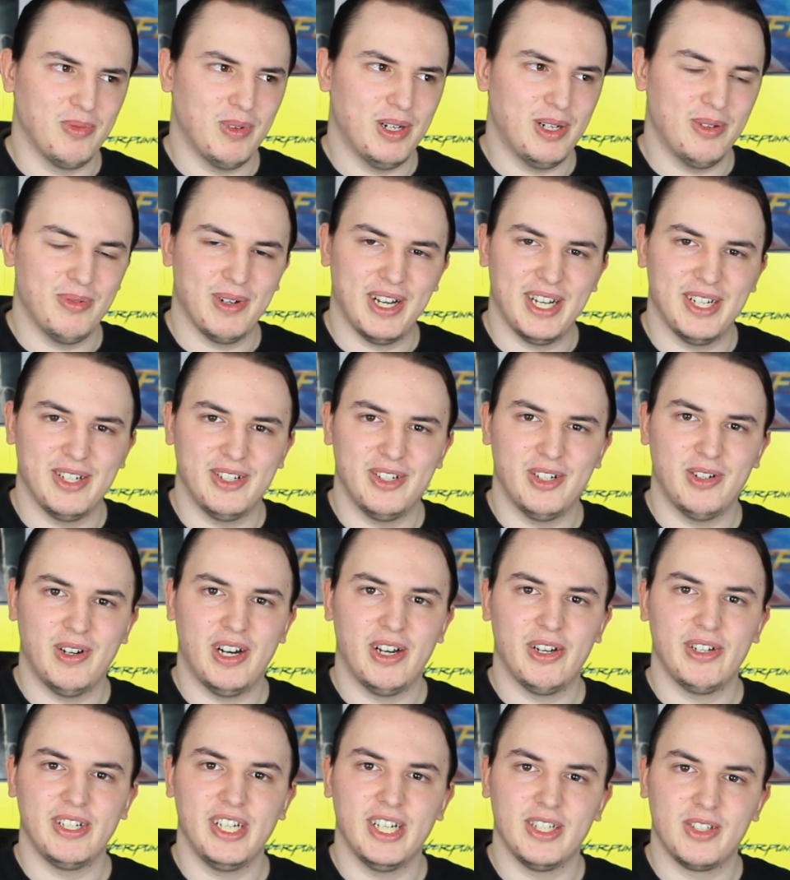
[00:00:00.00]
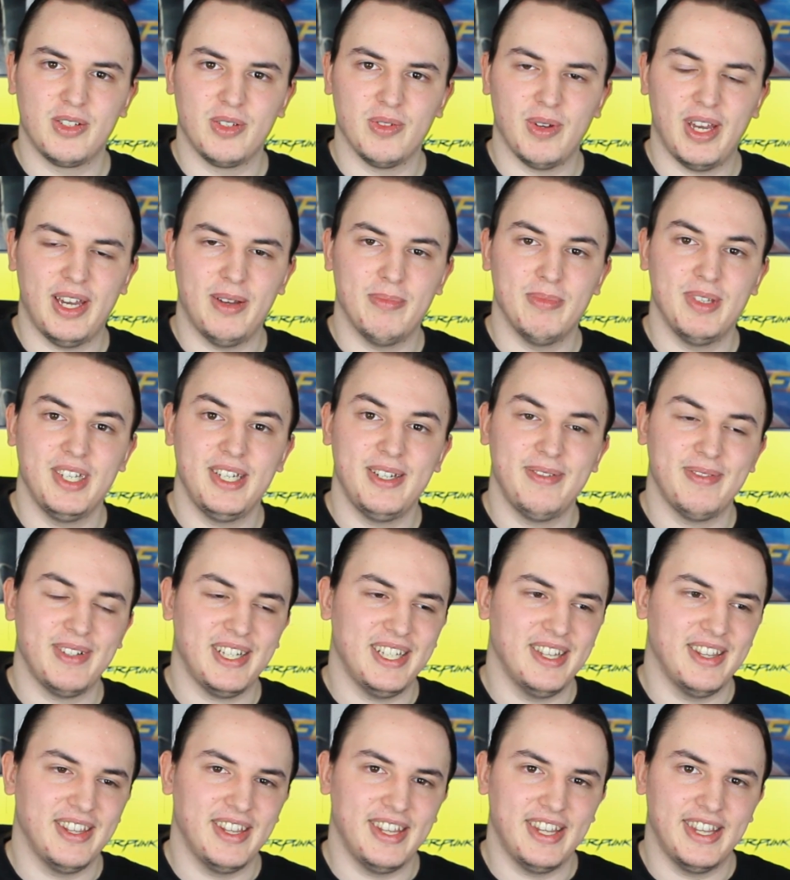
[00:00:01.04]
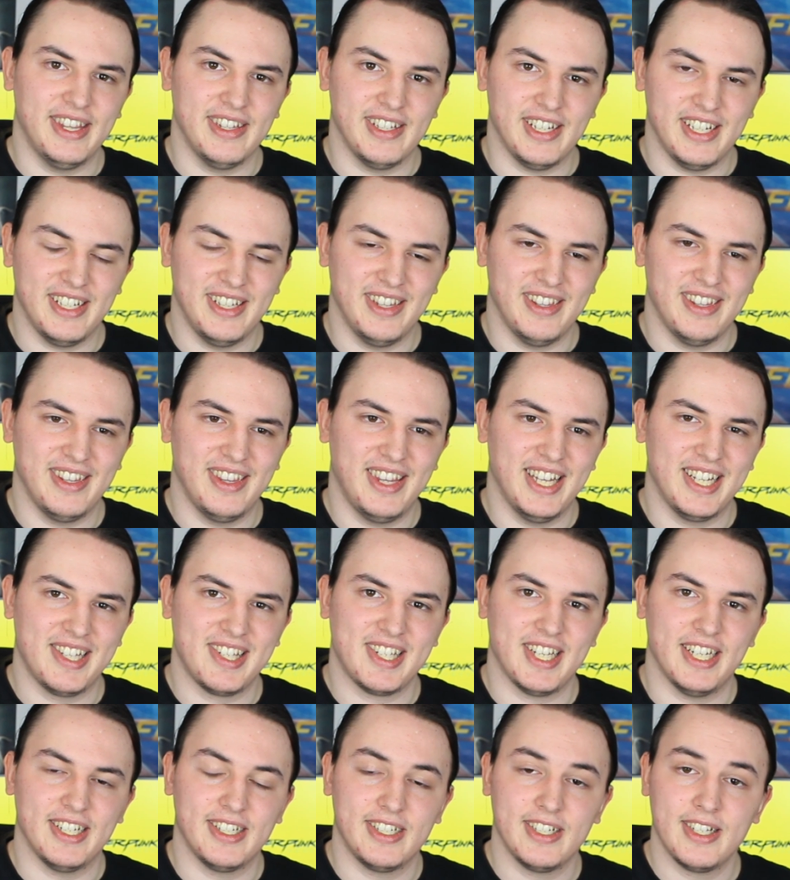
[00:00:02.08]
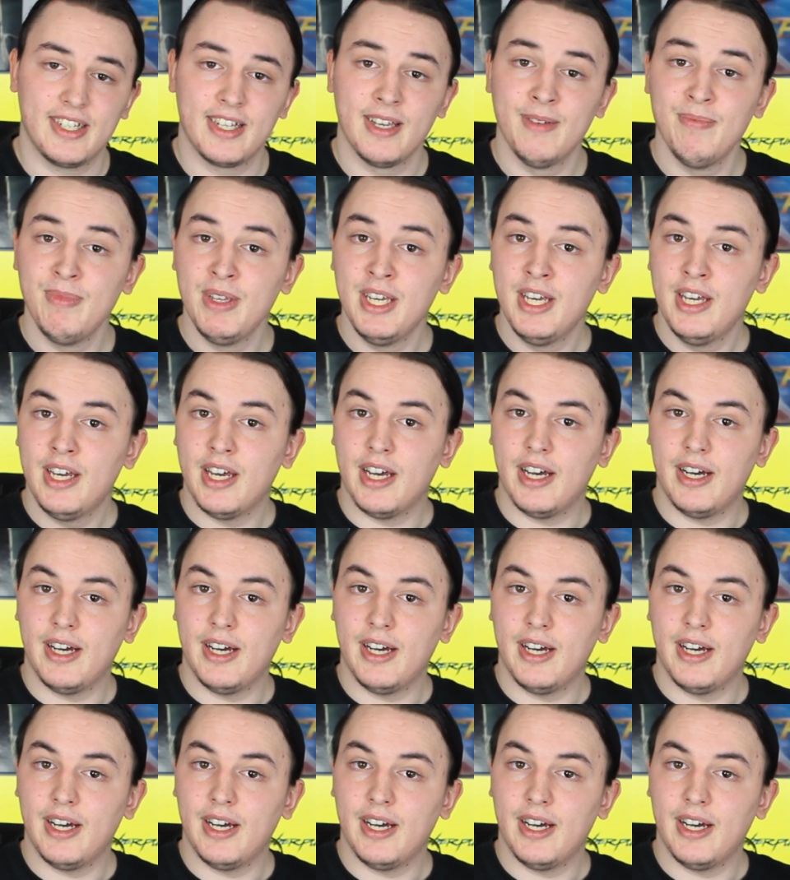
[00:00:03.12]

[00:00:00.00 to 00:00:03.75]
Well, I don't know how I got AMD in, in that sentence.